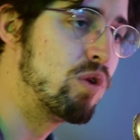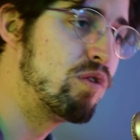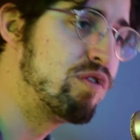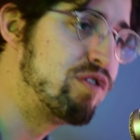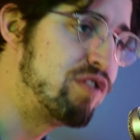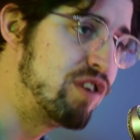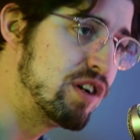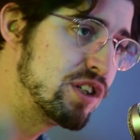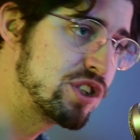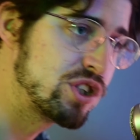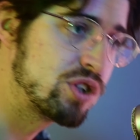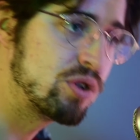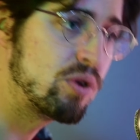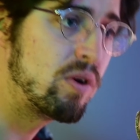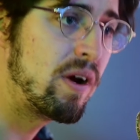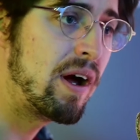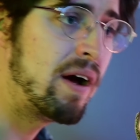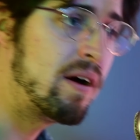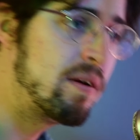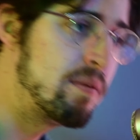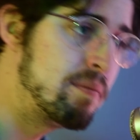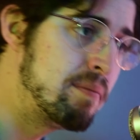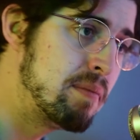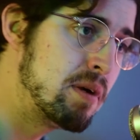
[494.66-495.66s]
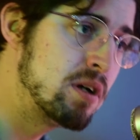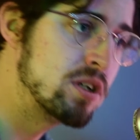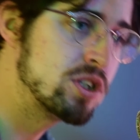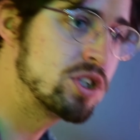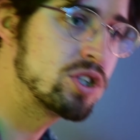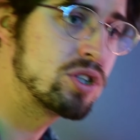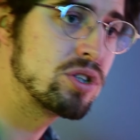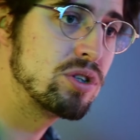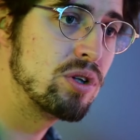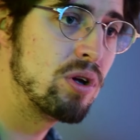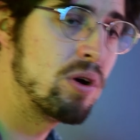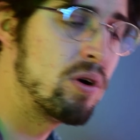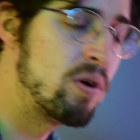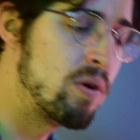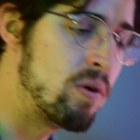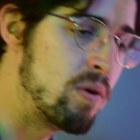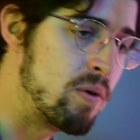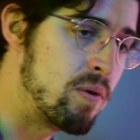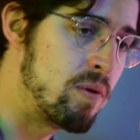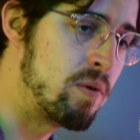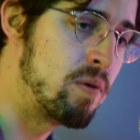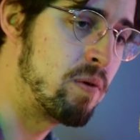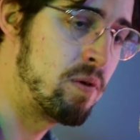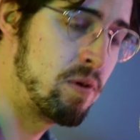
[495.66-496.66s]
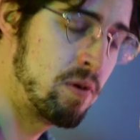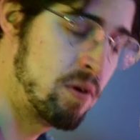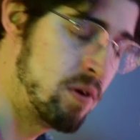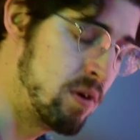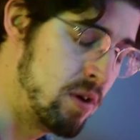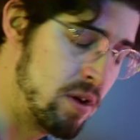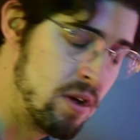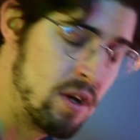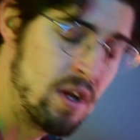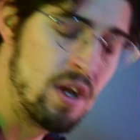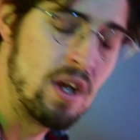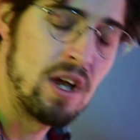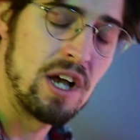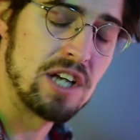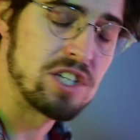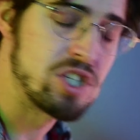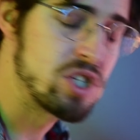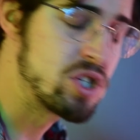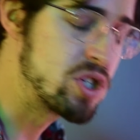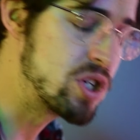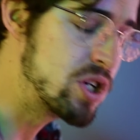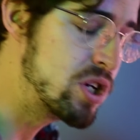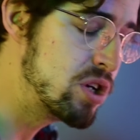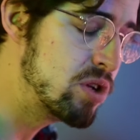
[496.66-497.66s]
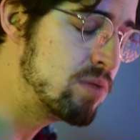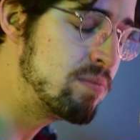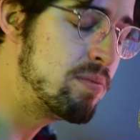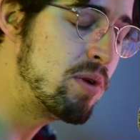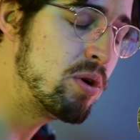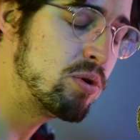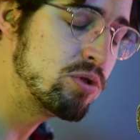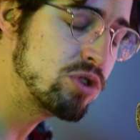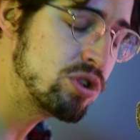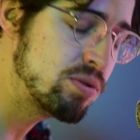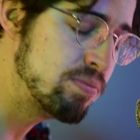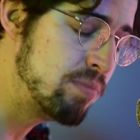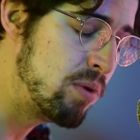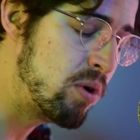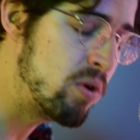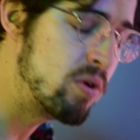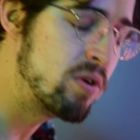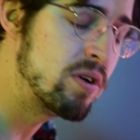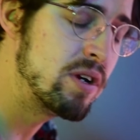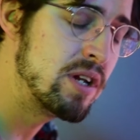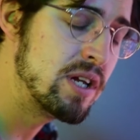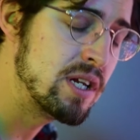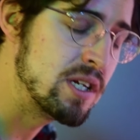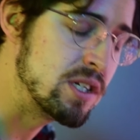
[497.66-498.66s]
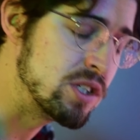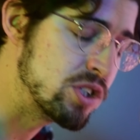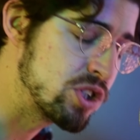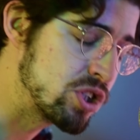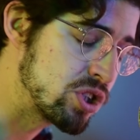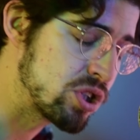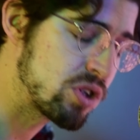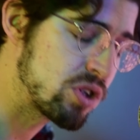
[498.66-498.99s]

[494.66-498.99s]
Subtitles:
don't fuss around much, no. See her most mornings